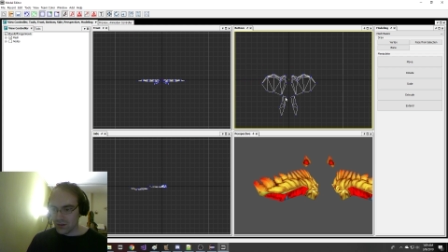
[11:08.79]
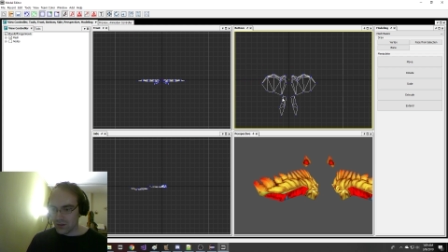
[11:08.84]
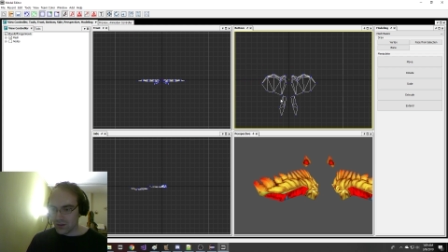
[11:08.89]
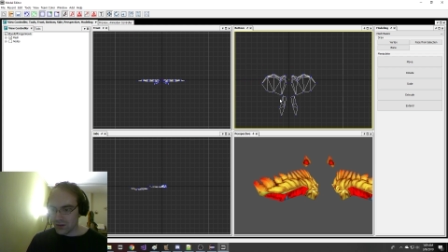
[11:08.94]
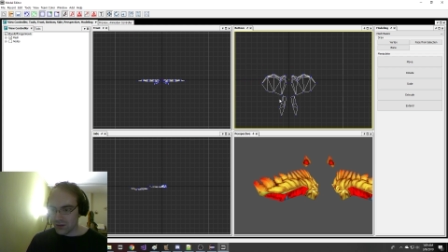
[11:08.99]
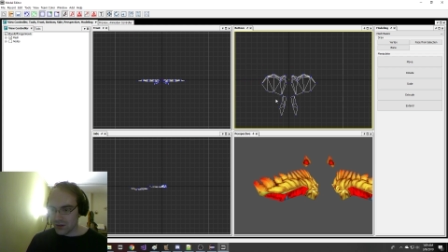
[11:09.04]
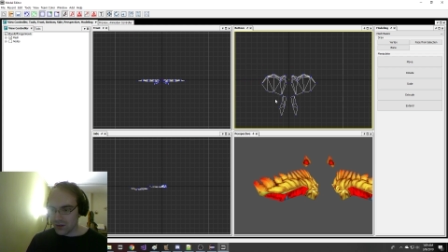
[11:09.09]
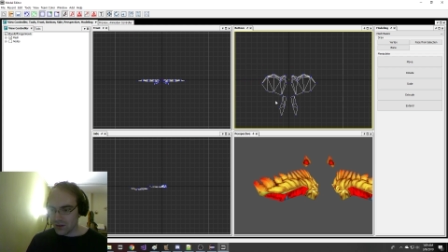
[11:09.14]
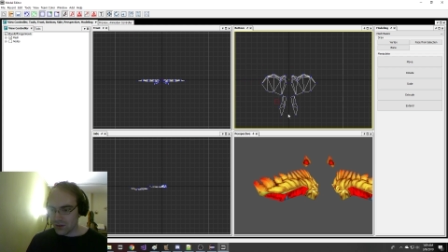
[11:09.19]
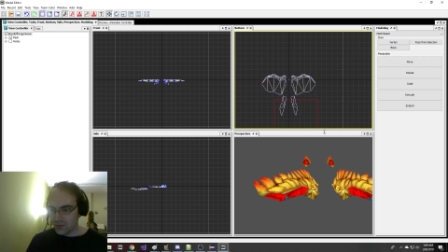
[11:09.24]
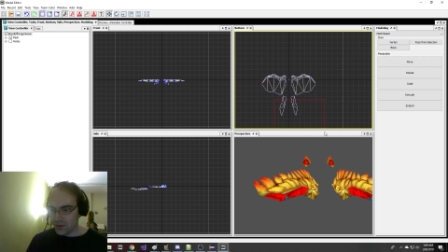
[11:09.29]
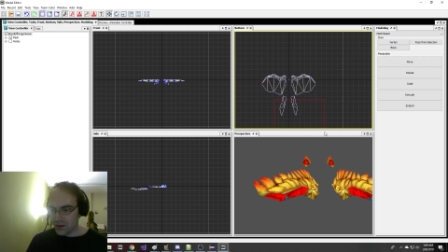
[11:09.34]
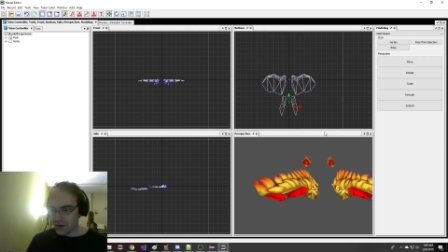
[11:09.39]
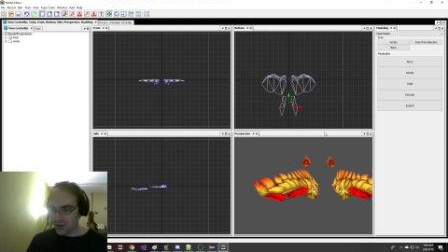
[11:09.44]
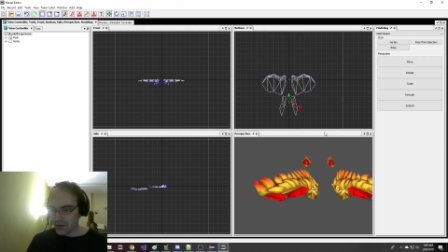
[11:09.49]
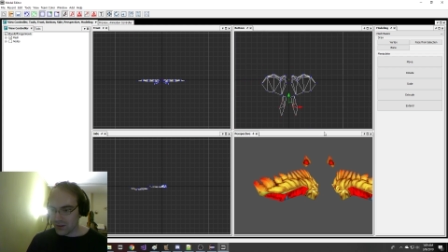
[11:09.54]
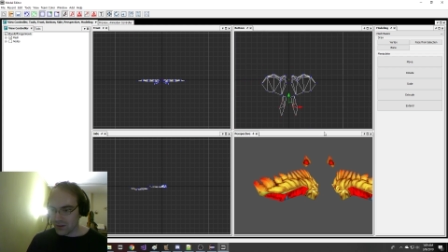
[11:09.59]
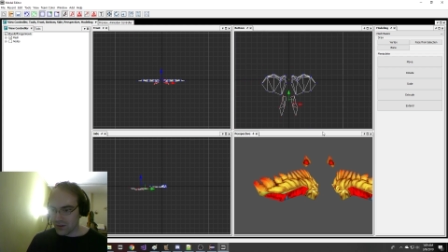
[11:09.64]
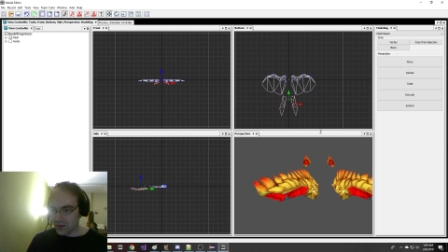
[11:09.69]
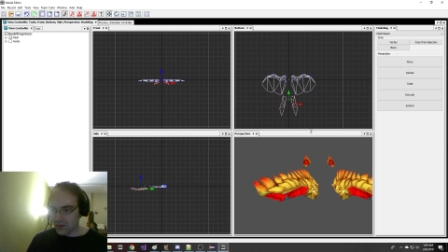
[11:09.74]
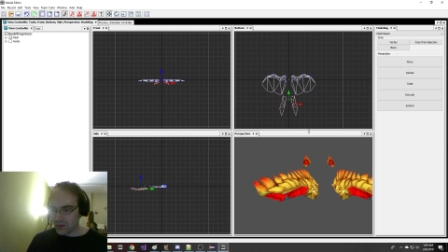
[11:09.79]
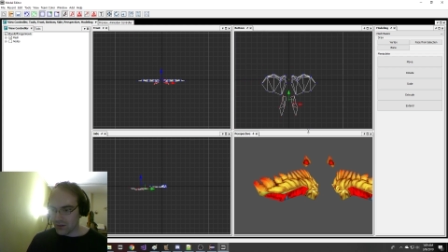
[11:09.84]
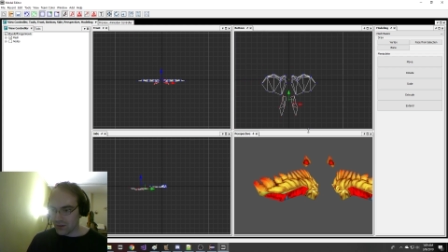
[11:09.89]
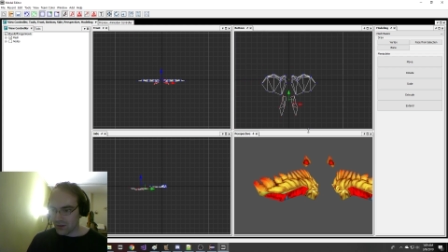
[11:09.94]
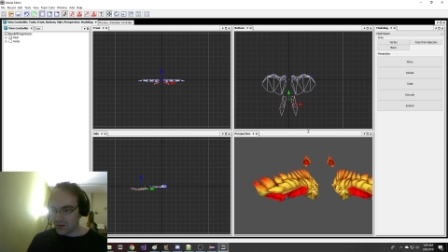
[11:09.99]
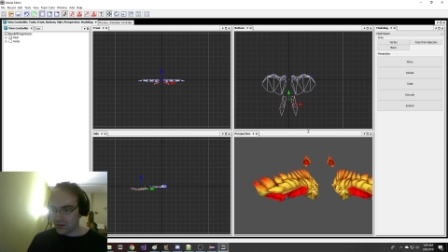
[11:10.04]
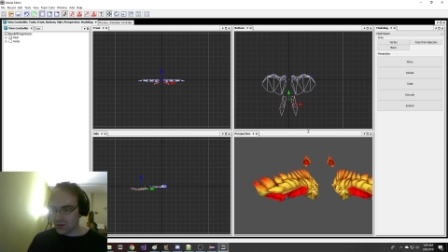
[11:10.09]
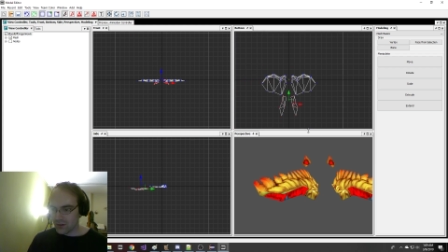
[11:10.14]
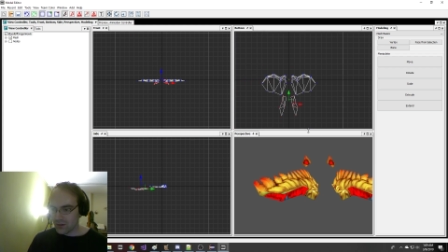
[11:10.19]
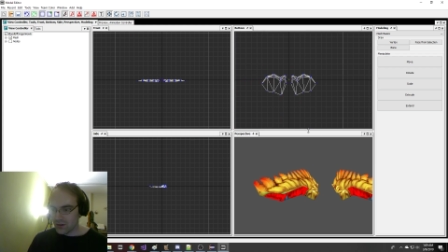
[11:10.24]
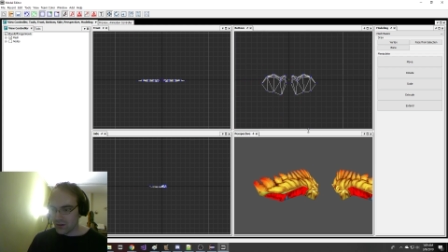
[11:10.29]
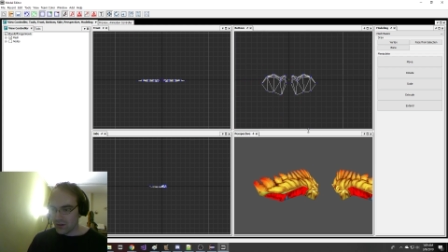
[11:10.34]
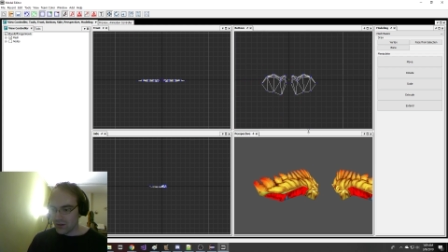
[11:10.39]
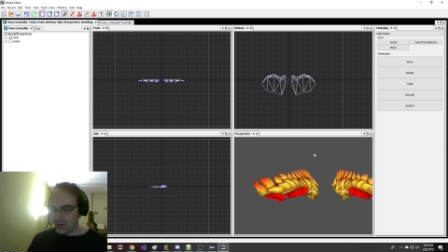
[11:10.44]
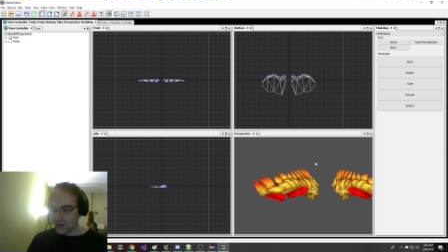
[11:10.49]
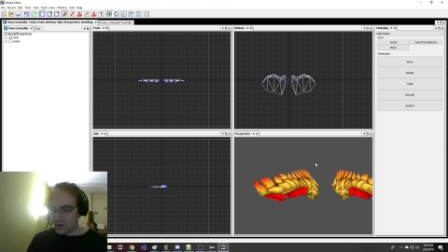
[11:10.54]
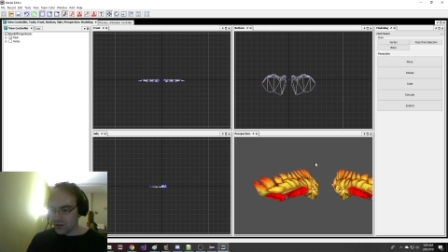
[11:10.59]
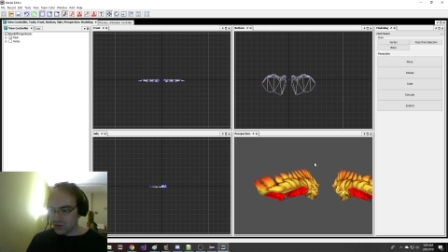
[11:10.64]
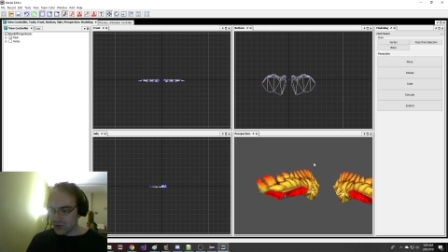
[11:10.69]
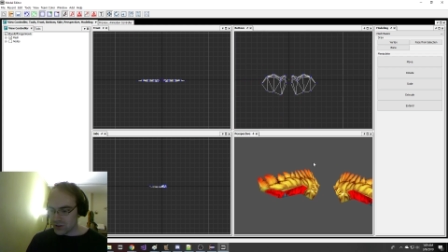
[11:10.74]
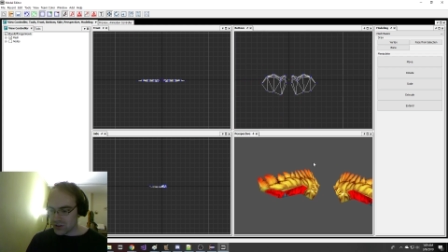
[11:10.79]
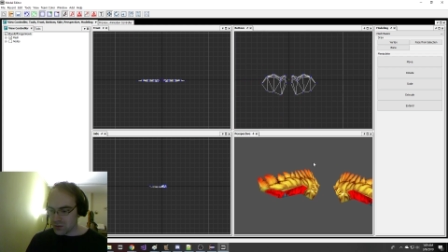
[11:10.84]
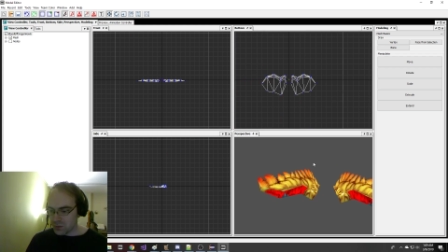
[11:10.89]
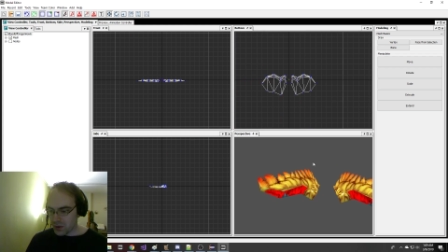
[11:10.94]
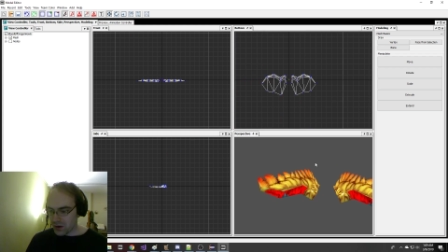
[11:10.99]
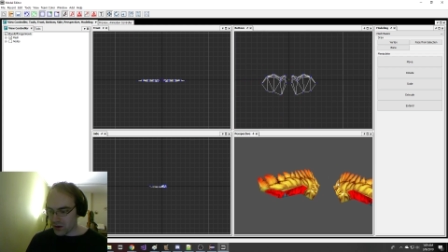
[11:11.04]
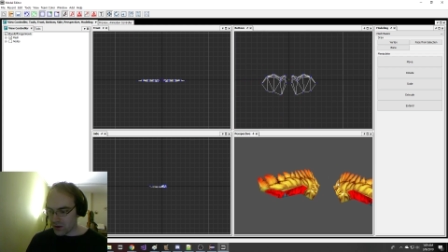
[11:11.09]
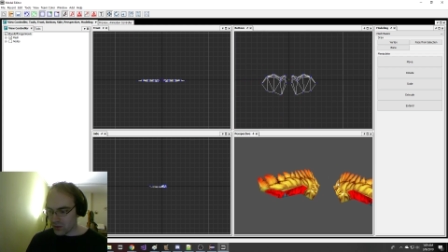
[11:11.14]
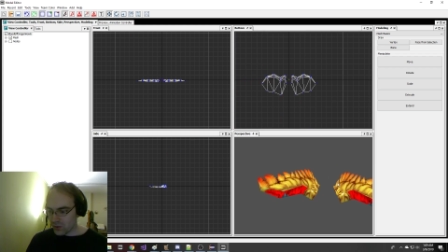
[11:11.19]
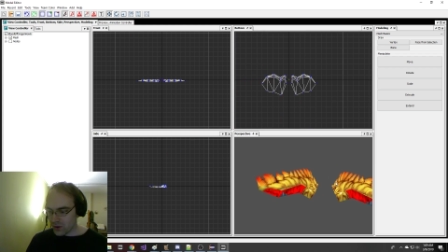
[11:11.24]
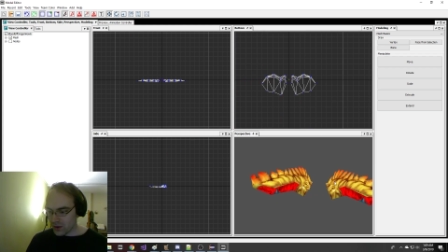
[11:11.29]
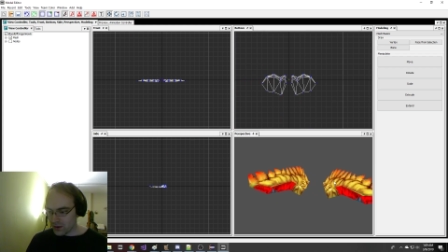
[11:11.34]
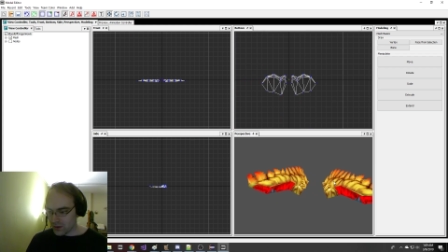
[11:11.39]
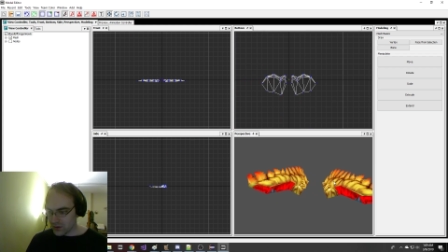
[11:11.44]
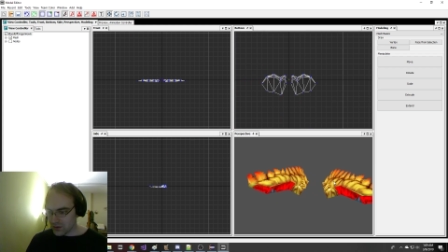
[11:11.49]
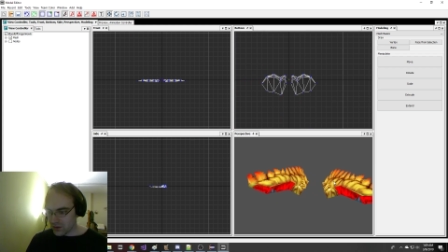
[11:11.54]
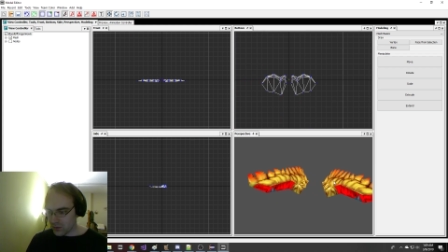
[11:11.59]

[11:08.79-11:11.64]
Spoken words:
Get him out of there. Just a pair of wings.